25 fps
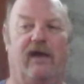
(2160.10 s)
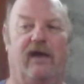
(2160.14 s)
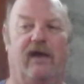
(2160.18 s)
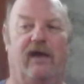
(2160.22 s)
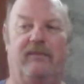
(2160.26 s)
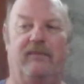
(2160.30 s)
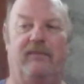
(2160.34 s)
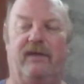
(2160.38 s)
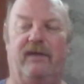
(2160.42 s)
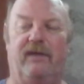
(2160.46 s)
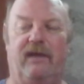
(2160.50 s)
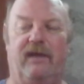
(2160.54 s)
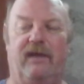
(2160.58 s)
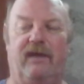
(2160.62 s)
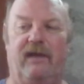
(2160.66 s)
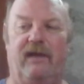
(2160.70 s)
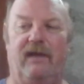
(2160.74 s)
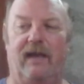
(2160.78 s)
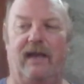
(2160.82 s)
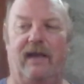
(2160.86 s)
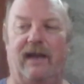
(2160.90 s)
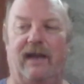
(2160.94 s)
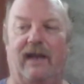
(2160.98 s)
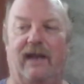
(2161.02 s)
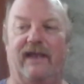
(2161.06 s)
up.
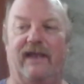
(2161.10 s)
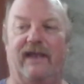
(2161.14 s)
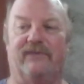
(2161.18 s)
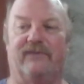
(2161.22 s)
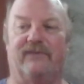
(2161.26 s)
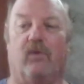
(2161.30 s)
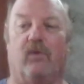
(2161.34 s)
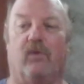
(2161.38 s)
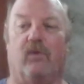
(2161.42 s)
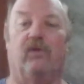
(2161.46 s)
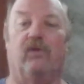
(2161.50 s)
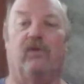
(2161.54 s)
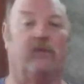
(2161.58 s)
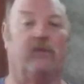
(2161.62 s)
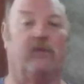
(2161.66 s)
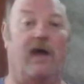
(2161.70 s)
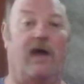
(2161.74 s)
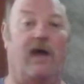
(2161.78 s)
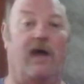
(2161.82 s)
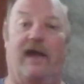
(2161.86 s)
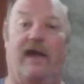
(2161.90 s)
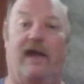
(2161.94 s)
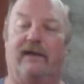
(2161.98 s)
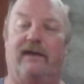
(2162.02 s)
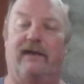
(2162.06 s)
I think it's
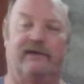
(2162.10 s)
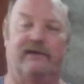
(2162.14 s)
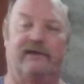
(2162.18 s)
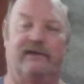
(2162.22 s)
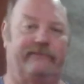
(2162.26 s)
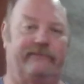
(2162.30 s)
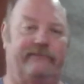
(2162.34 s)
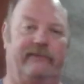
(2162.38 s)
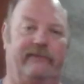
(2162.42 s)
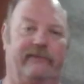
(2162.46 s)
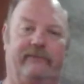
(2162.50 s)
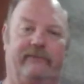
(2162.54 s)
worldwide because